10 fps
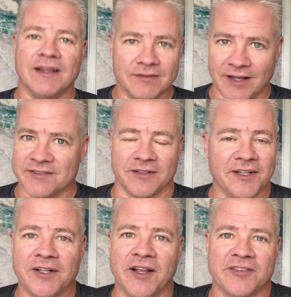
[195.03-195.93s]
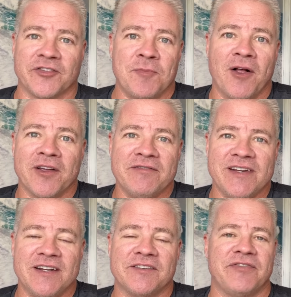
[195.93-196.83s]
it's a small
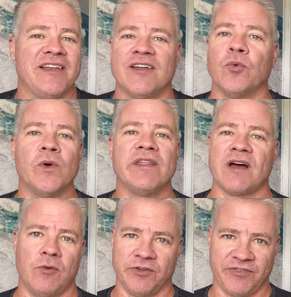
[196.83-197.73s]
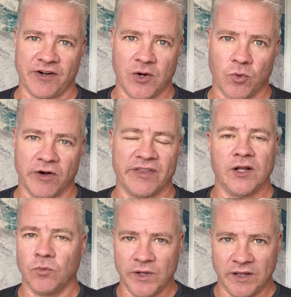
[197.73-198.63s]
convenience fee that we thought was very worth it.
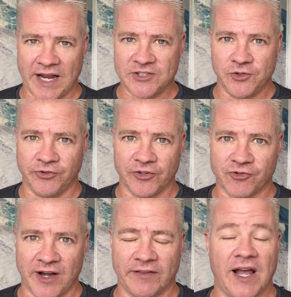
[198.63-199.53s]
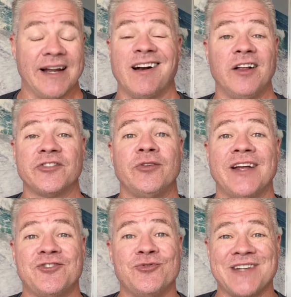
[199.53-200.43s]
We liked using Trainline. It also
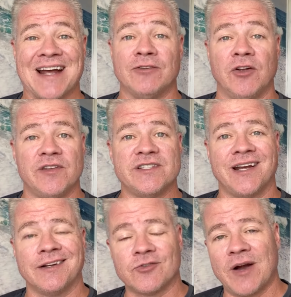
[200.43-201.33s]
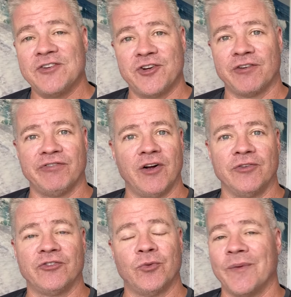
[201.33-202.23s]
lets you download the tickets right to your phone.
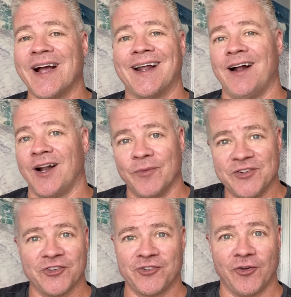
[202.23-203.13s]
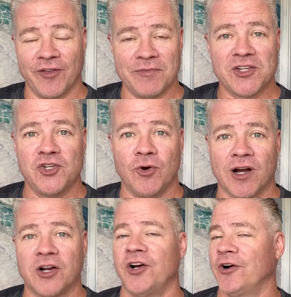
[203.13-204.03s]
So when we got on, we just showed them the QR
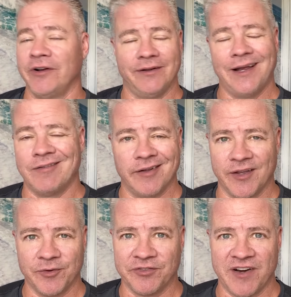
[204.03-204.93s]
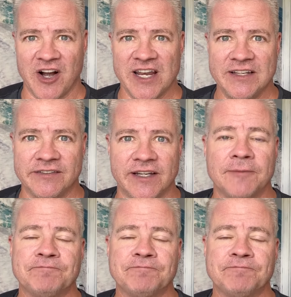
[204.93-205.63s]
code. Everything was very easy.